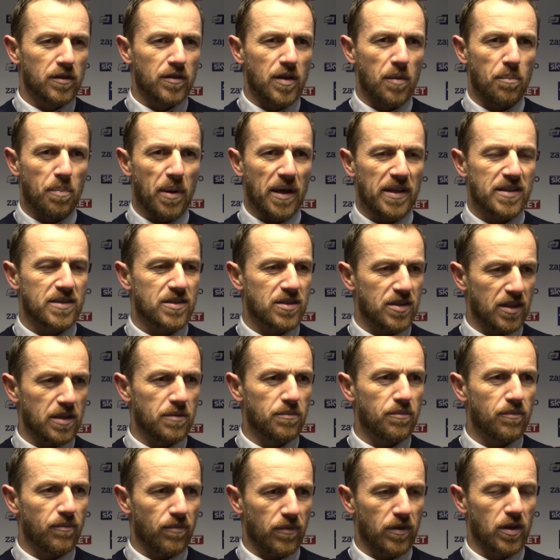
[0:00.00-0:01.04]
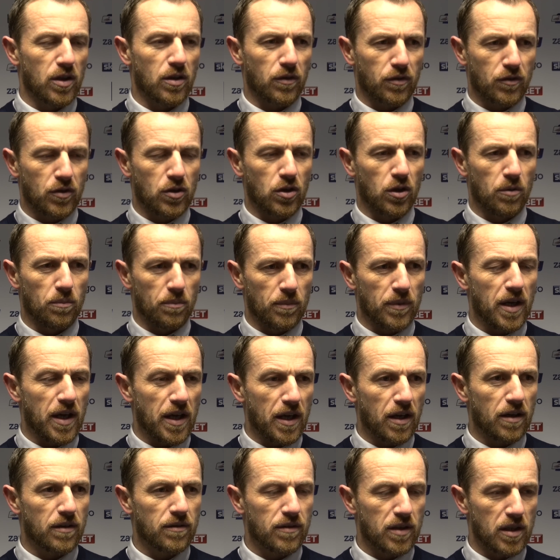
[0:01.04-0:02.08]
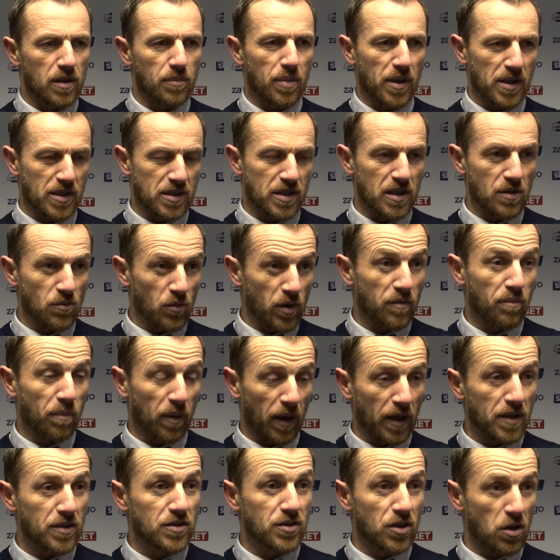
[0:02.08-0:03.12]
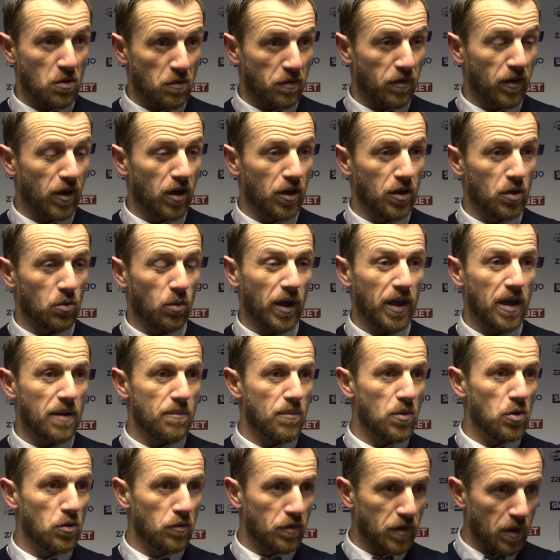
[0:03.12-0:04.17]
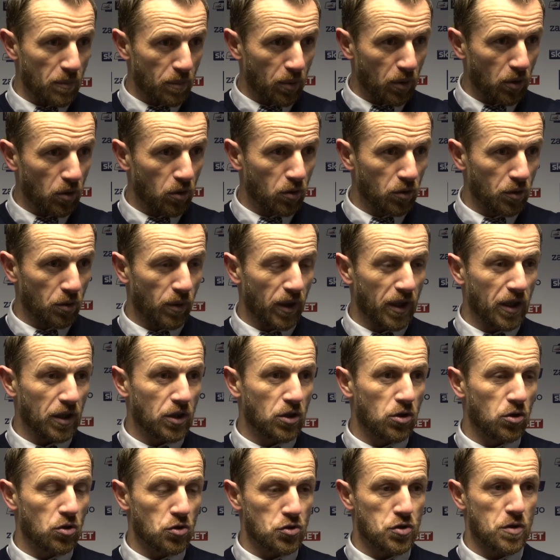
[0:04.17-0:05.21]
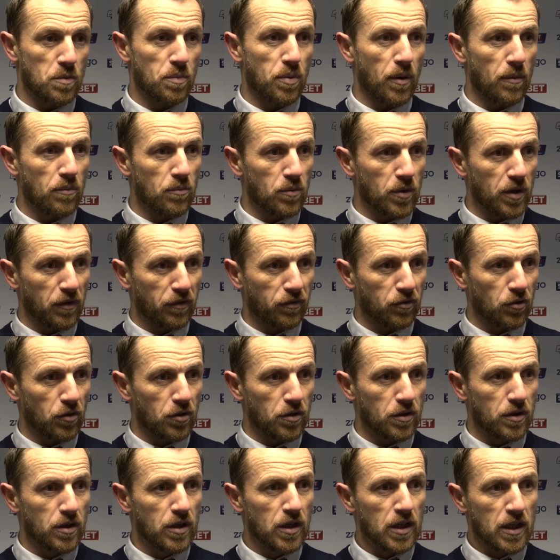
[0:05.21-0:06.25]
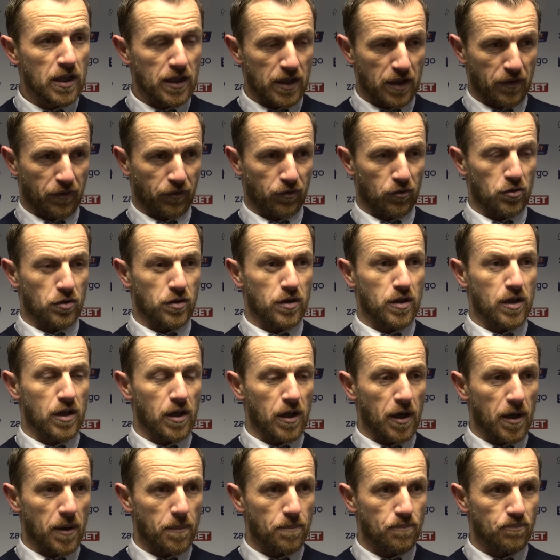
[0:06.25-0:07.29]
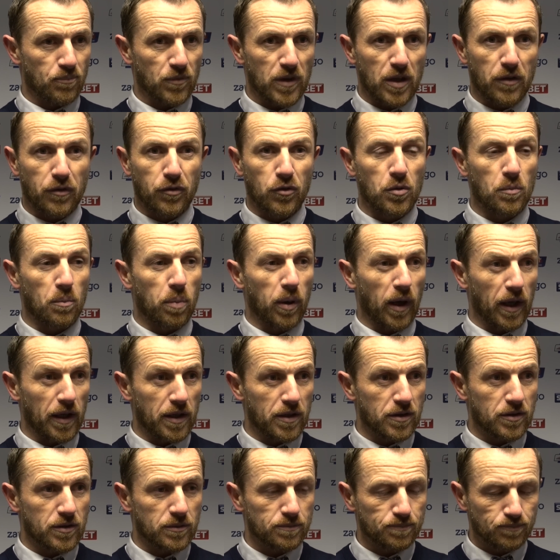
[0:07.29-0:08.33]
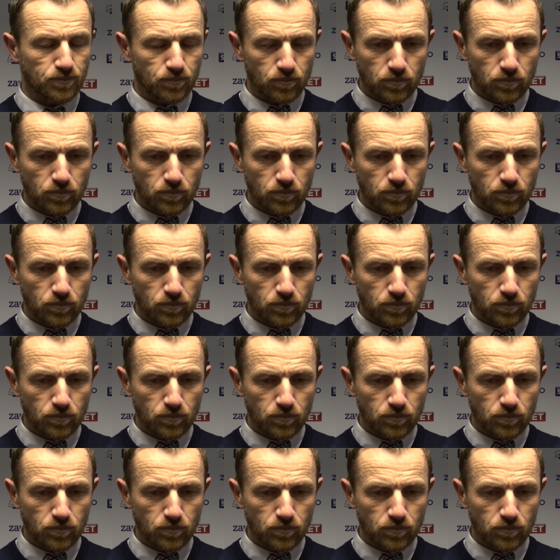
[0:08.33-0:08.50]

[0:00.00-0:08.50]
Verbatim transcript: the best team that have come here, the best team we've played so far, and the way they moved the ball, the way they caused you a problem with the front, the front, um, the front players.